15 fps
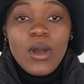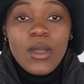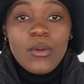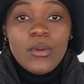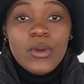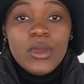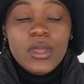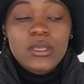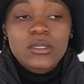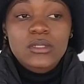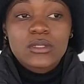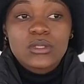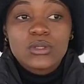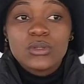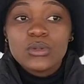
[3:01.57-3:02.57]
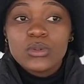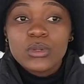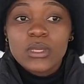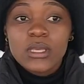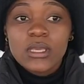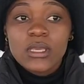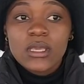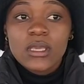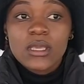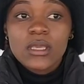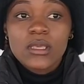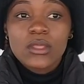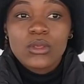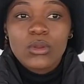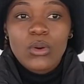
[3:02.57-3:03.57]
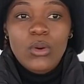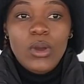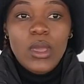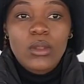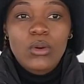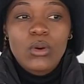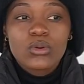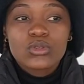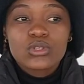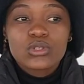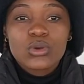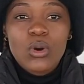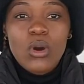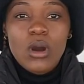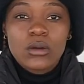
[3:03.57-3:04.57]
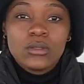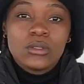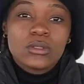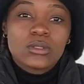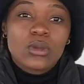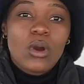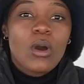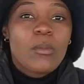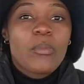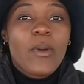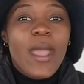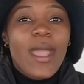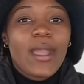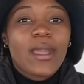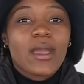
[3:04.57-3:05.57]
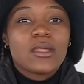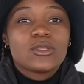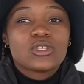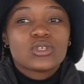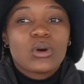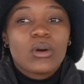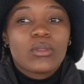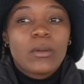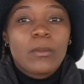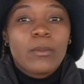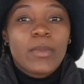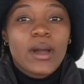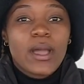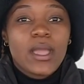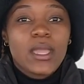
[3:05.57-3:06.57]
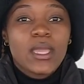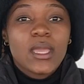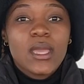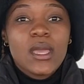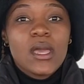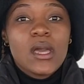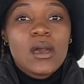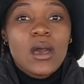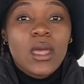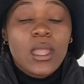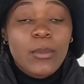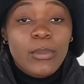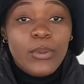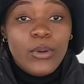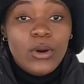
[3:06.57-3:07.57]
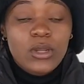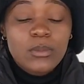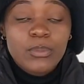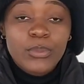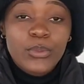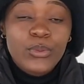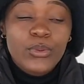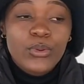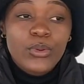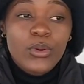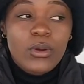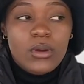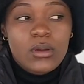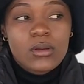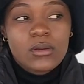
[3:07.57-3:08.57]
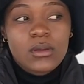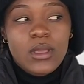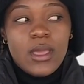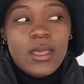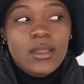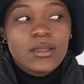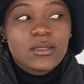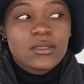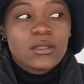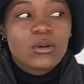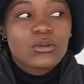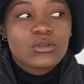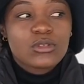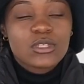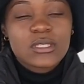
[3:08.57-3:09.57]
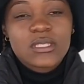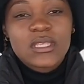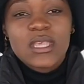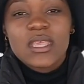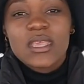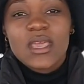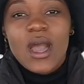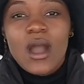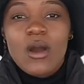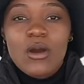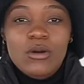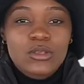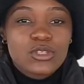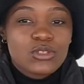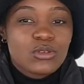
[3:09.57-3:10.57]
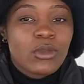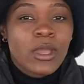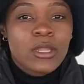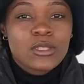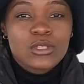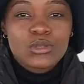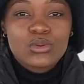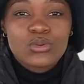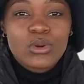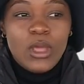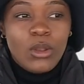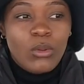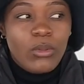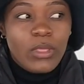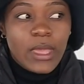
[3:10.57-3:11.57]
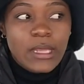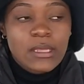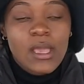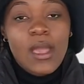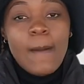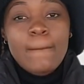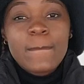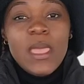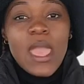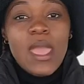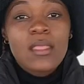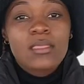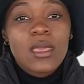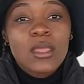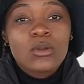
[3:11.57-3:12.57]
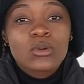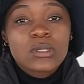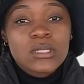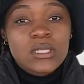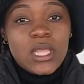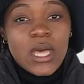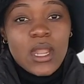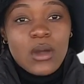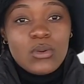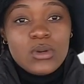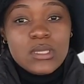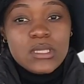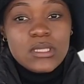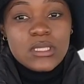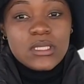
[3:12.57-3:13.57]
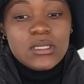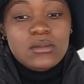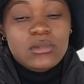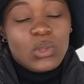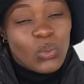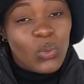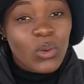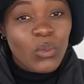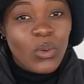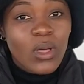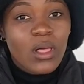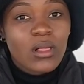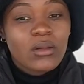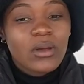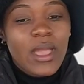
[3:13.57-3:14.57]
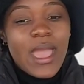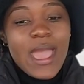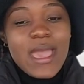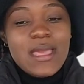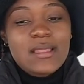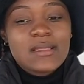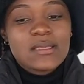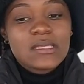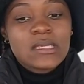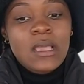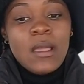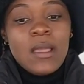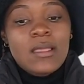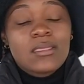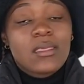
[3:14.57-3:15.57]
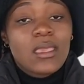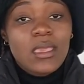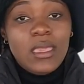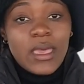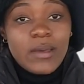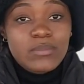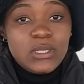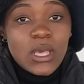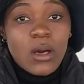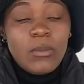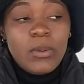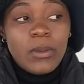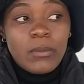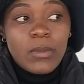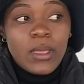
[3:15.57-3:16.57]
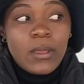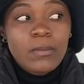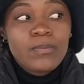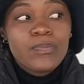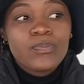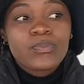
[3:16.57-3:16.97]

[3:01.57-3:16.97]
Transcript: I was doing, you know, and also I'll go back and show them my report book, and they'll see how I was doing at school and all that. And they noticed that I was doing well, and they kept helping me.